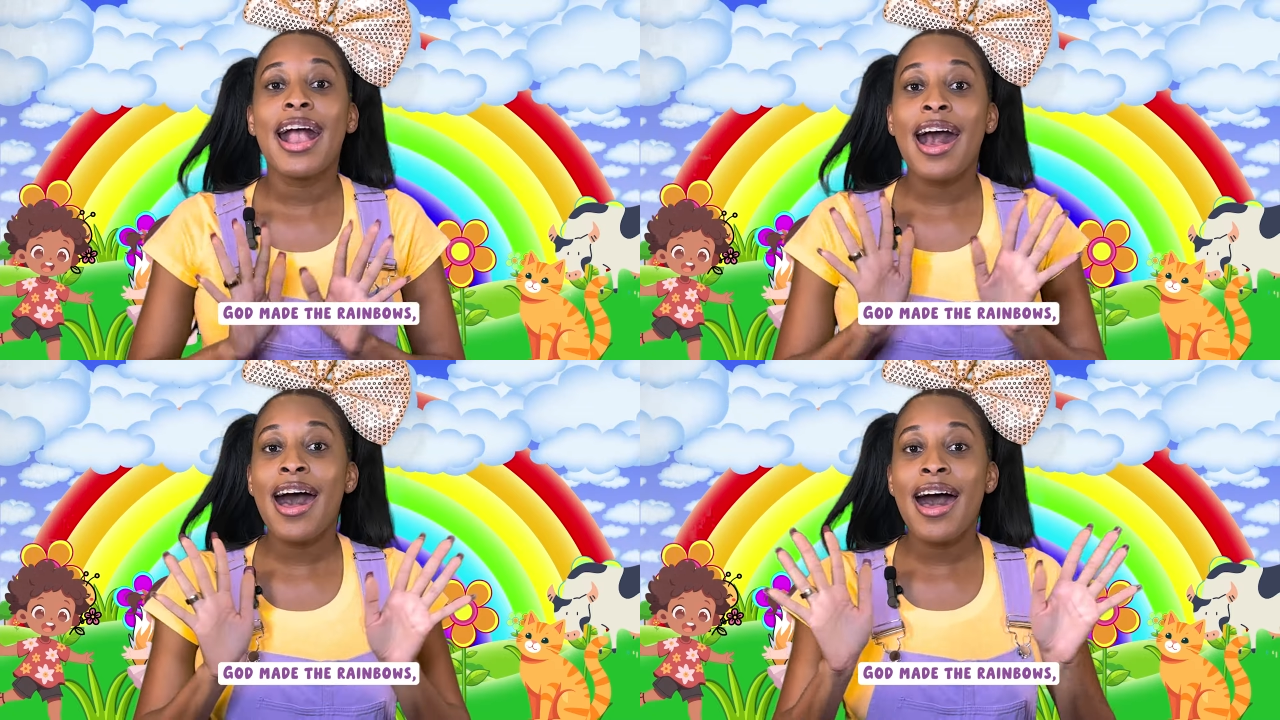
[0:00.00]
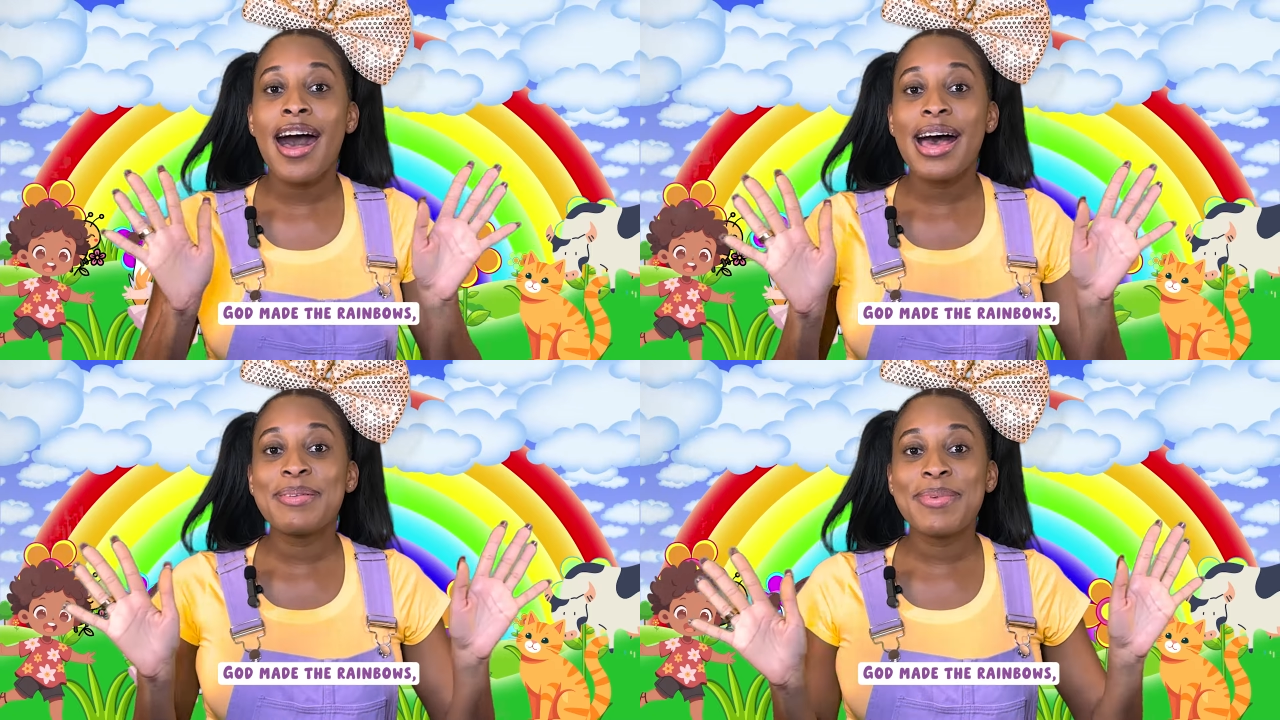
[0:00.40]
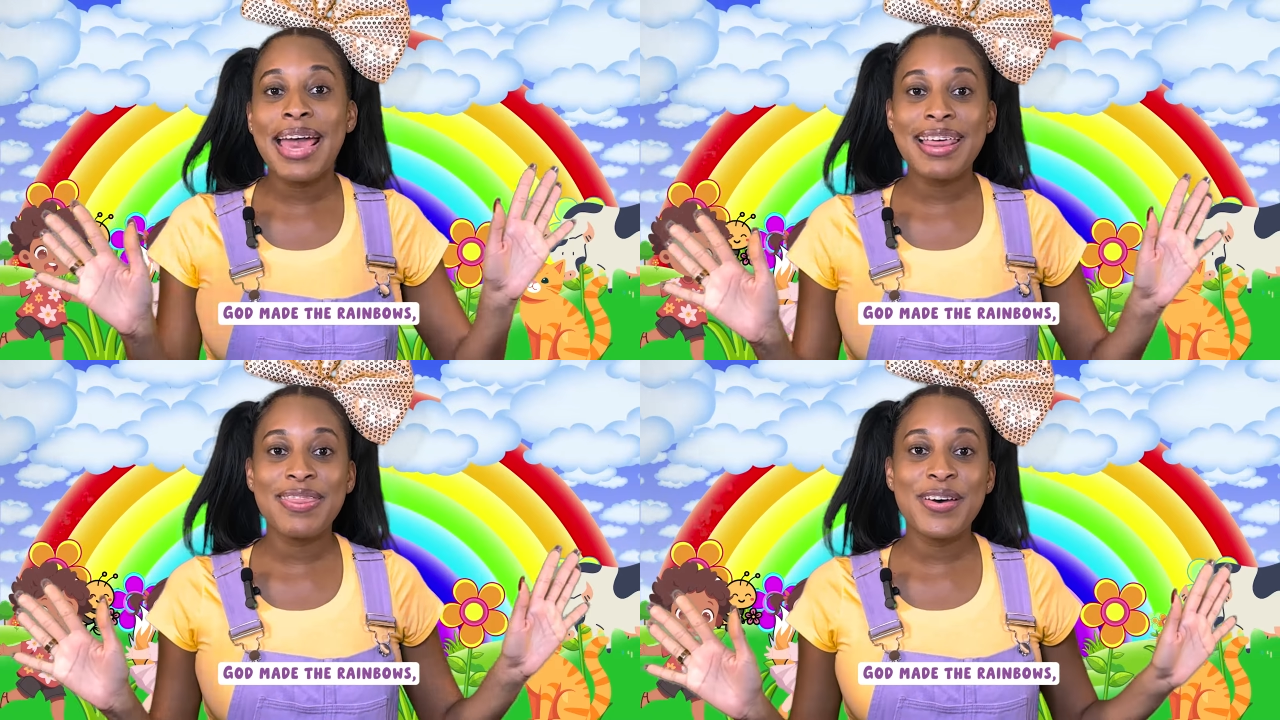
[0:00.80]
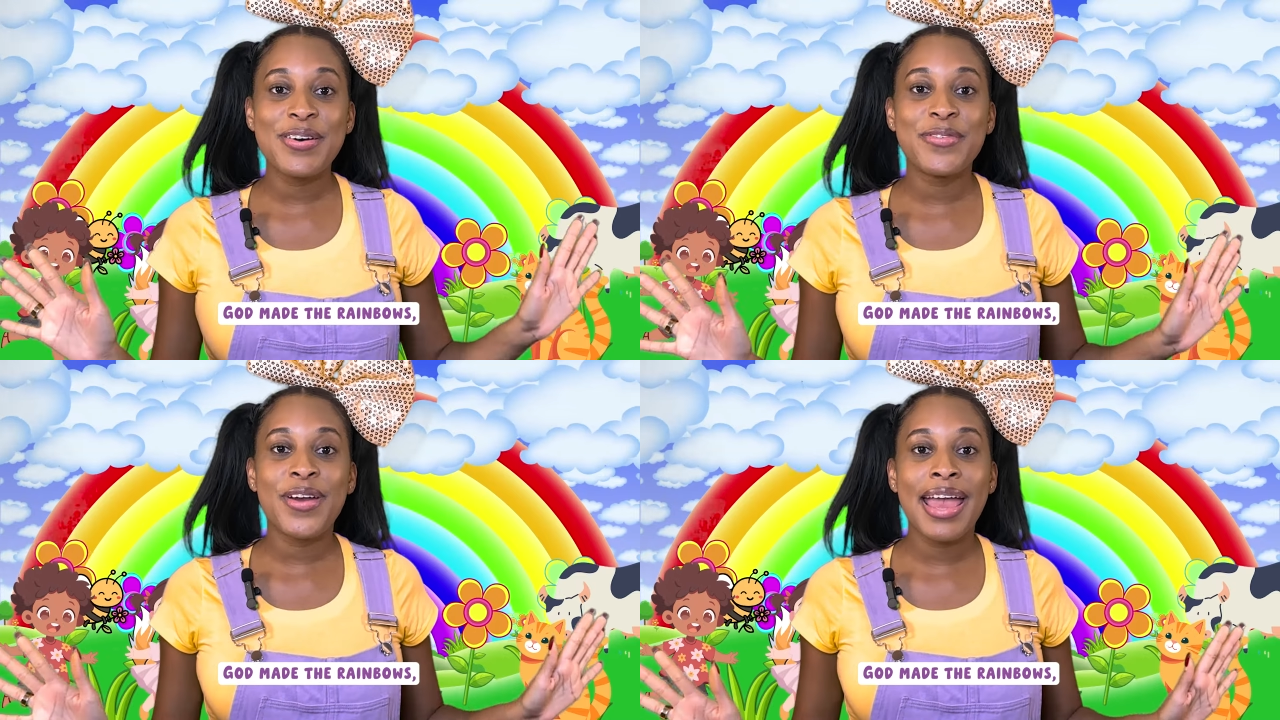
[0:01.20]
God made
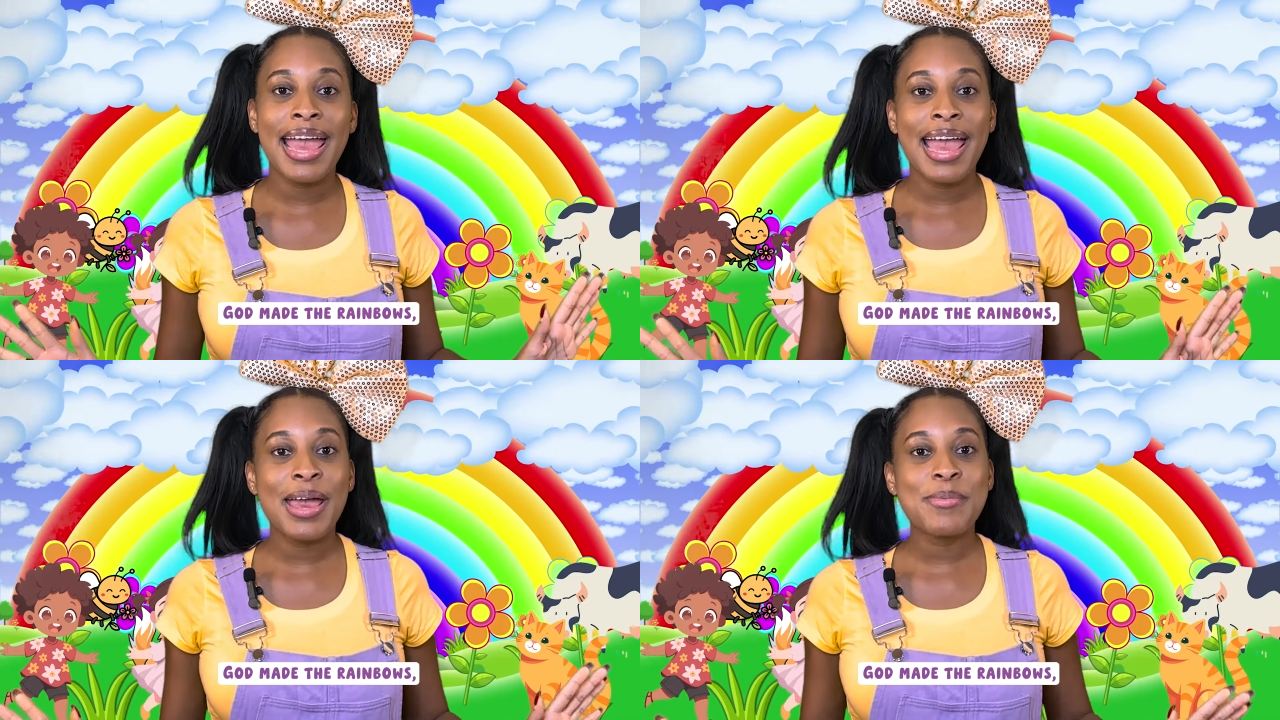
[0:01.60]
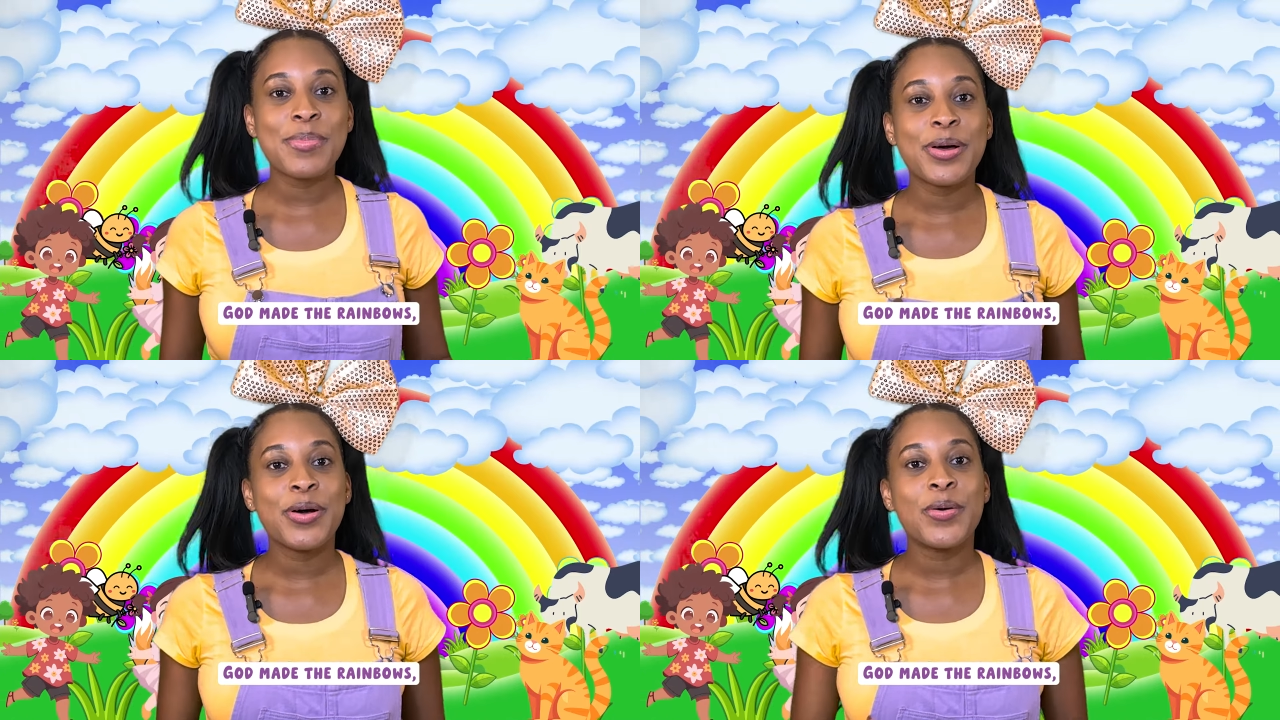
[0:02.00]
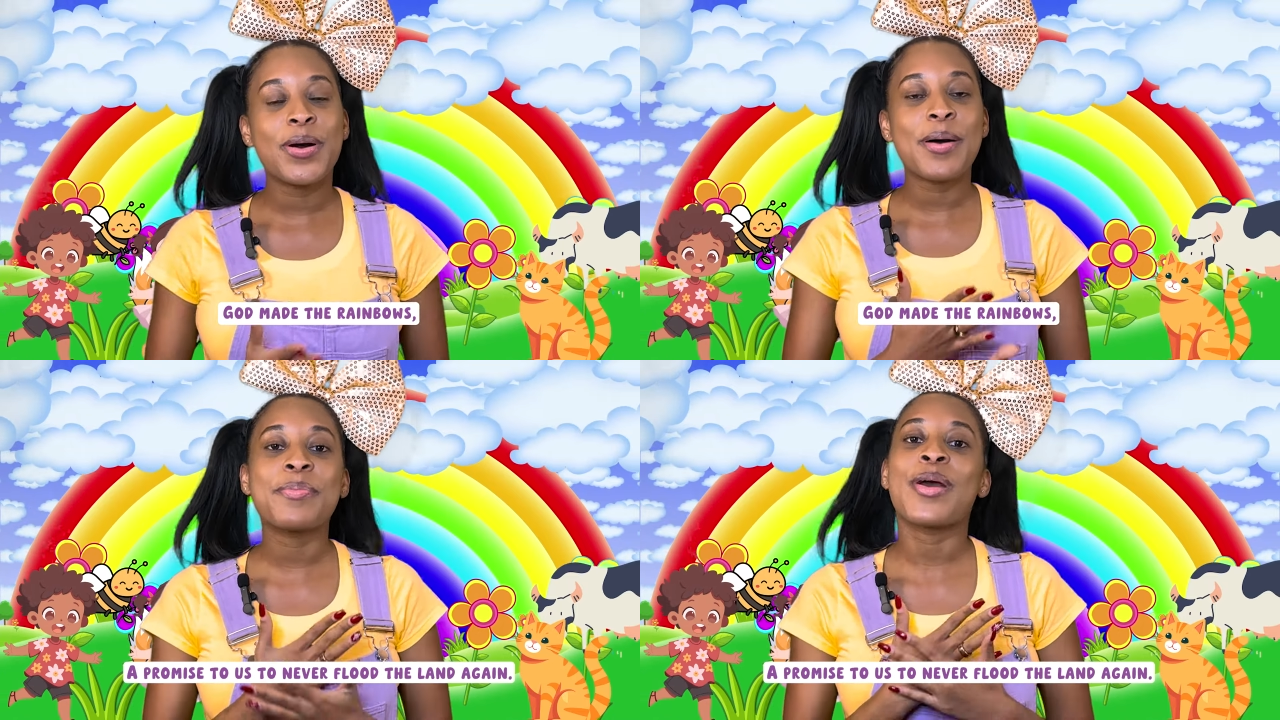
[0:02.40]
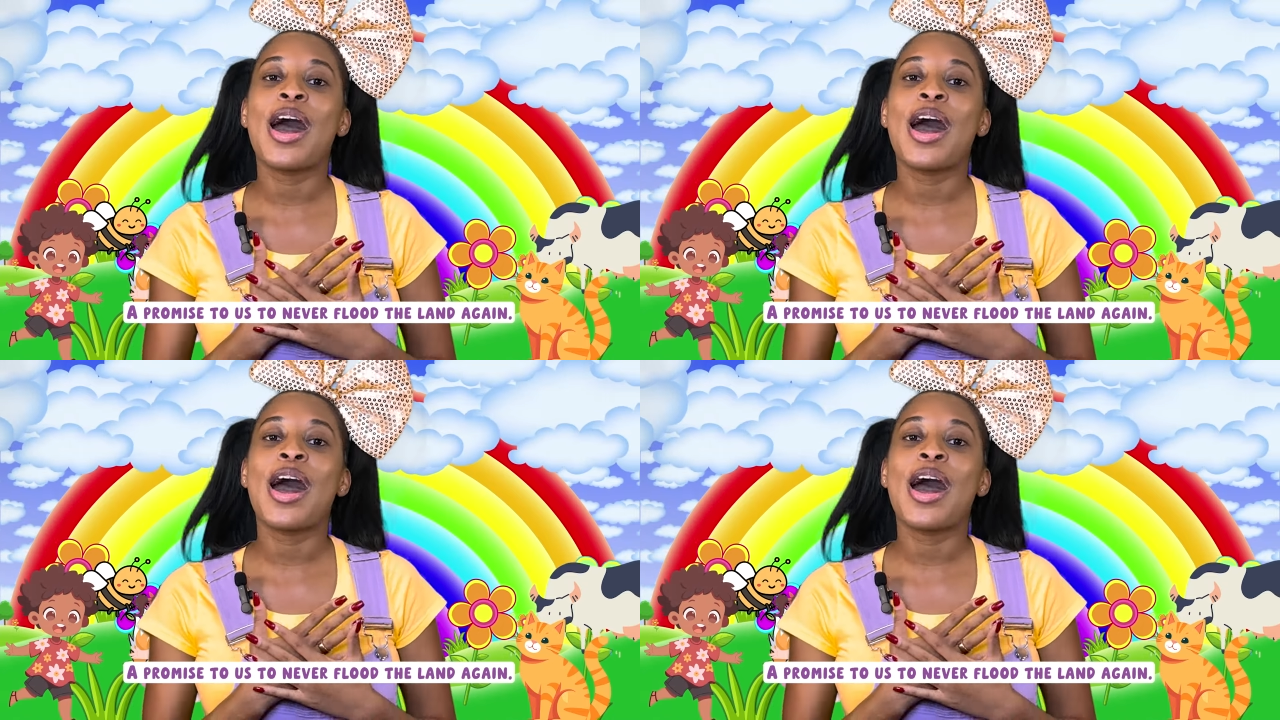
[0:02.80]
the rainbow a